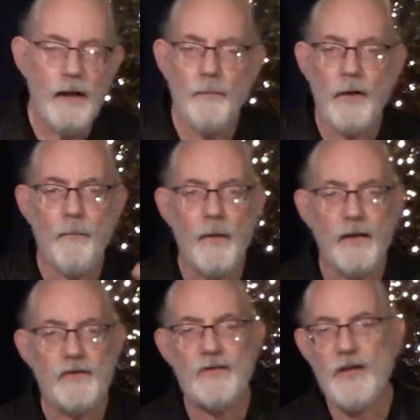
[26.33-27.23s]
about my
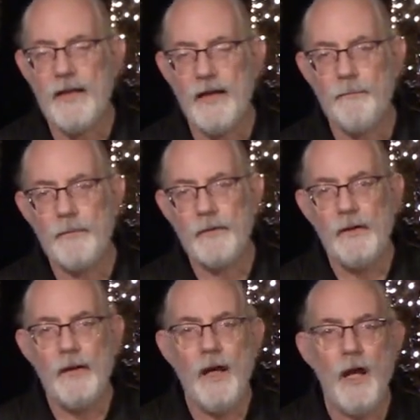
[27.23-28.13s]
setup
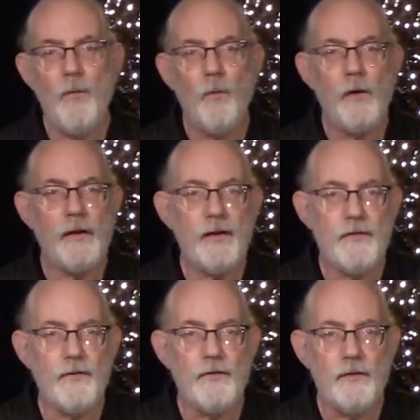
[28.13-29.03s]
and what I
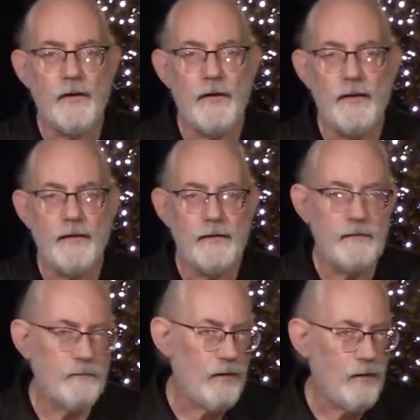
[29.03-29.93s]
do and
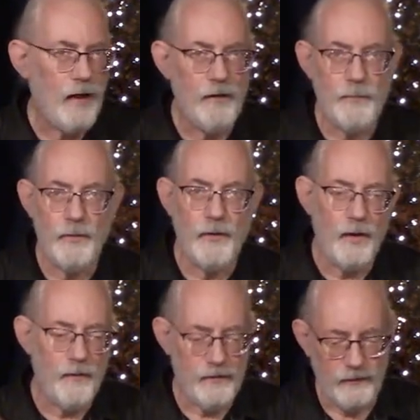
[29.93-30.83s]
you know, how I put
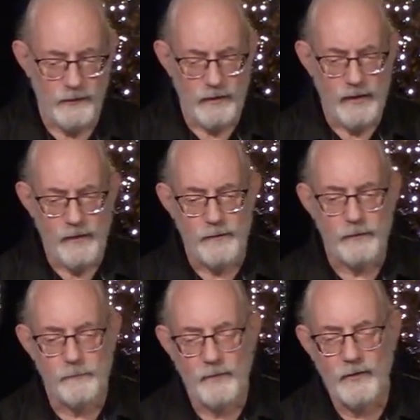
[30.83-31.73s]
all this
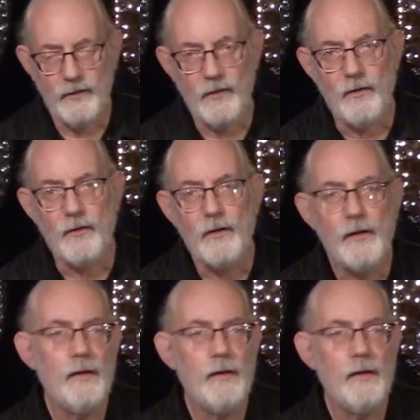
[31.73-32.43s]
together. So